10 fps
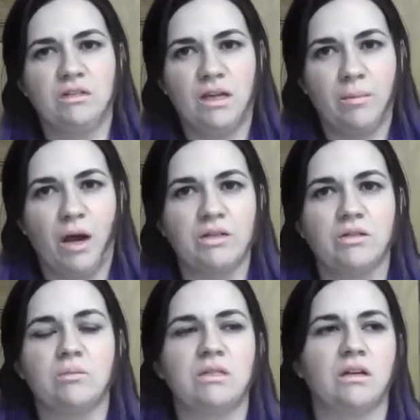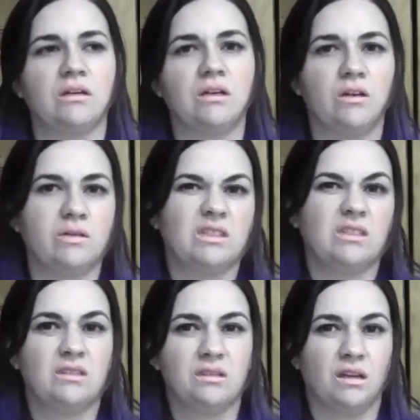type costume as long as
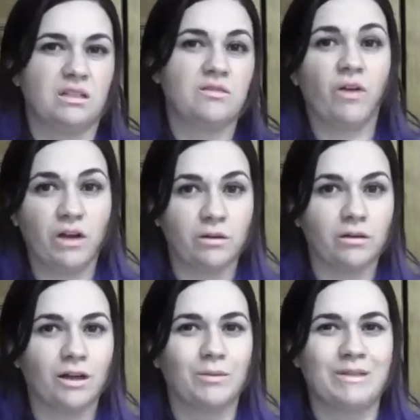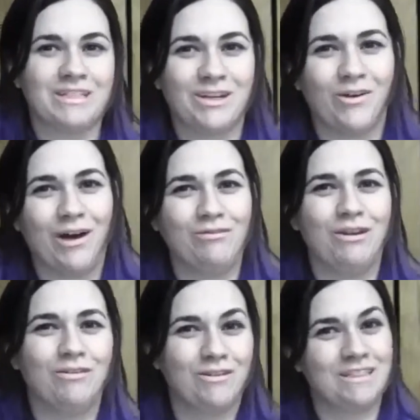the fire alarm doesn't go off
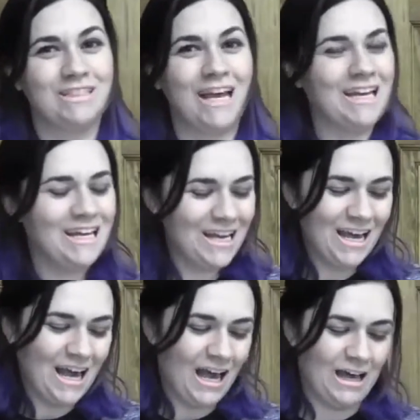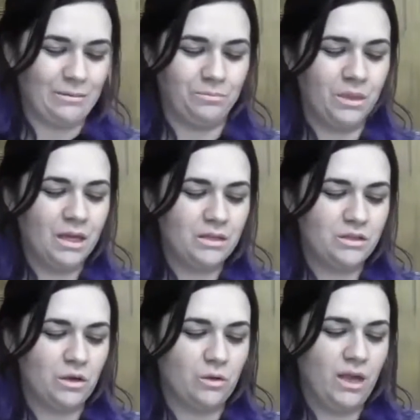and you have to go outside.
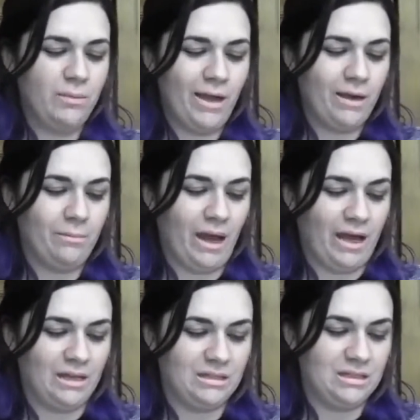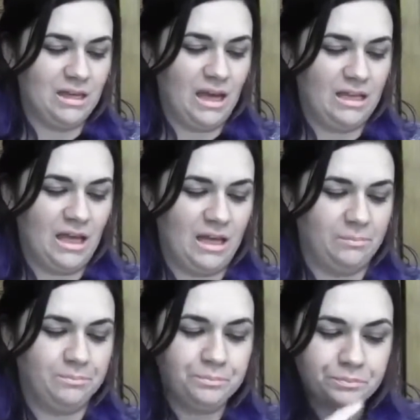So keep that in mind, and
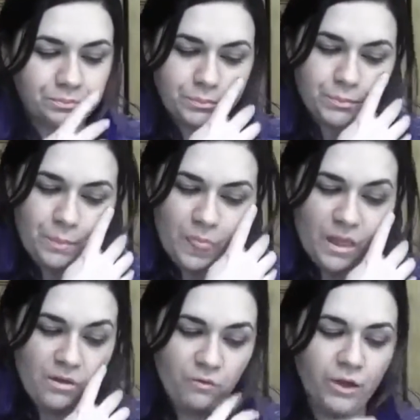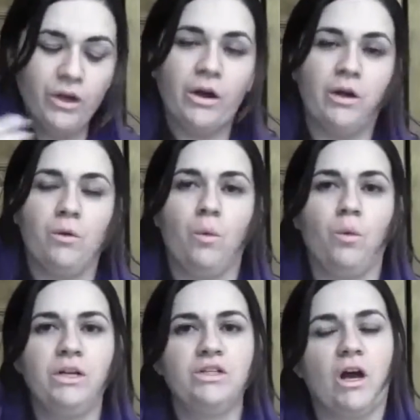then figure out
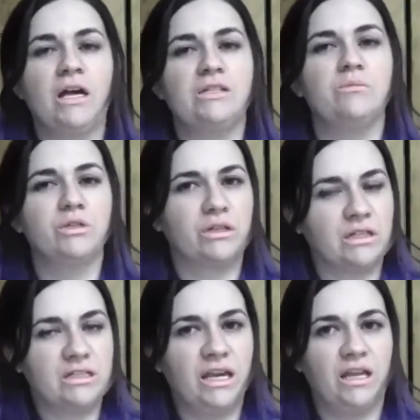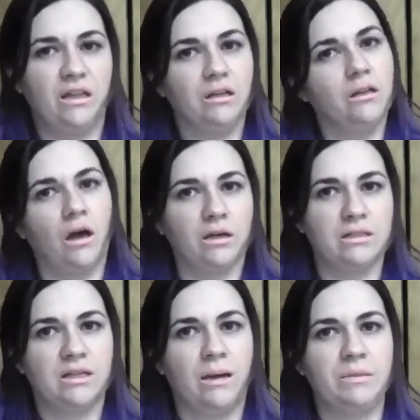which costumes are going to take the
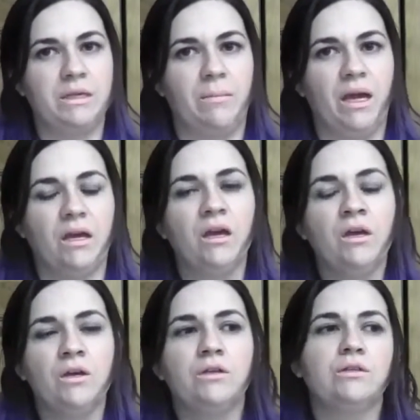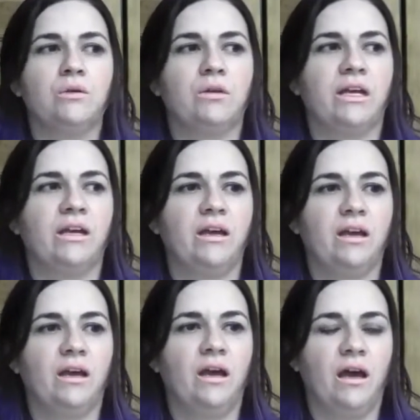longest time to make. So like
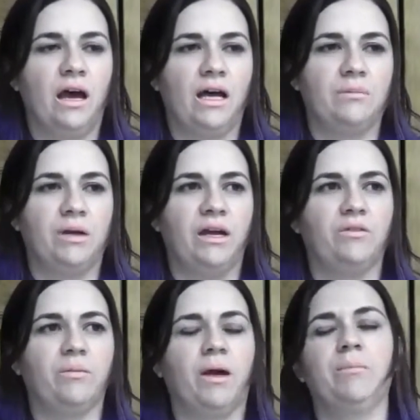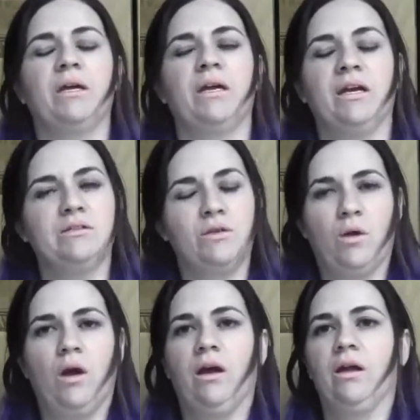I have upcoming
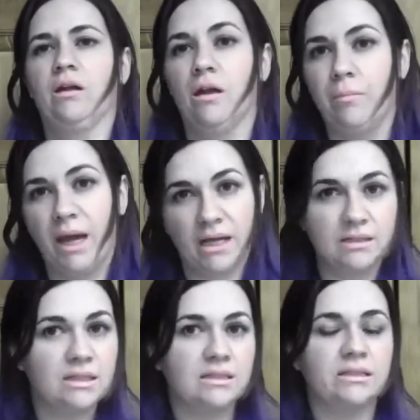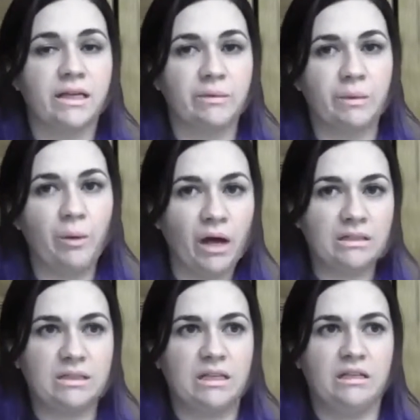Katsucon and PAX East and Anime
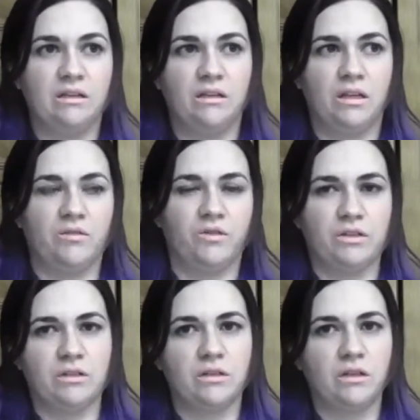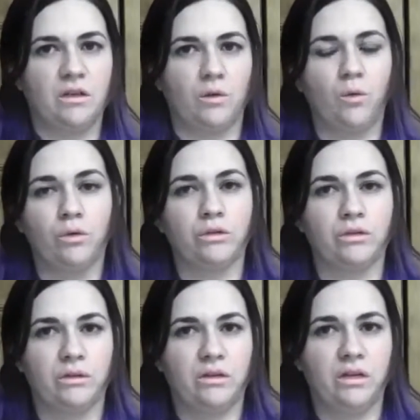Boston in the first
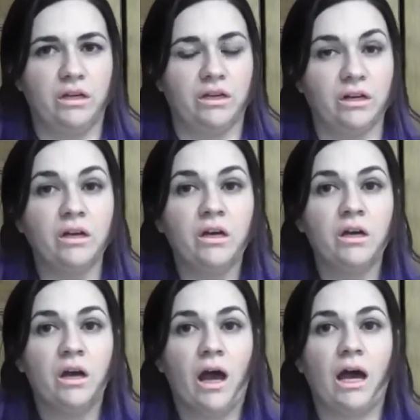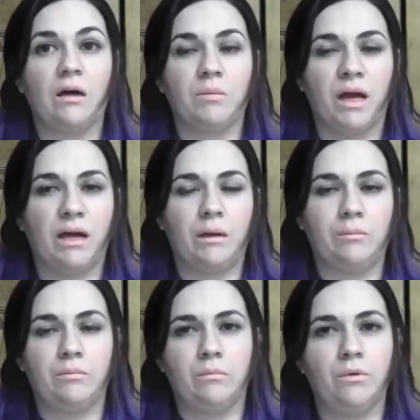quarter of the year.
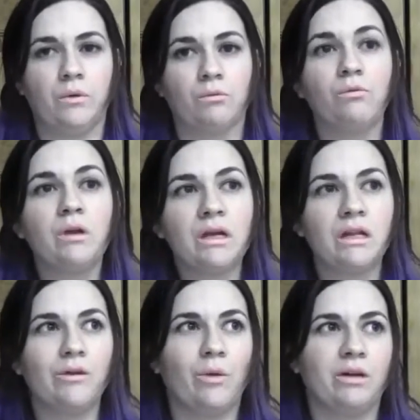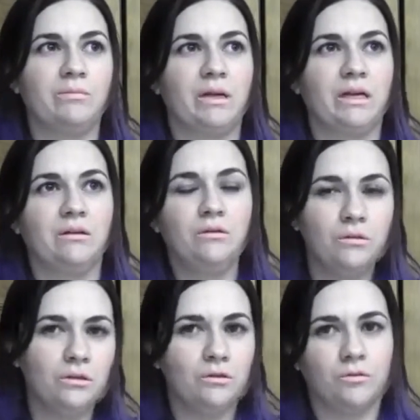I'm really want to make
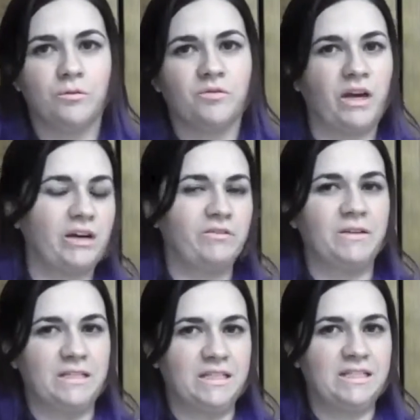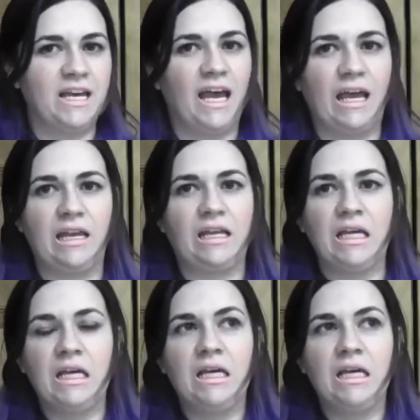Lulu from Final Fantasy X.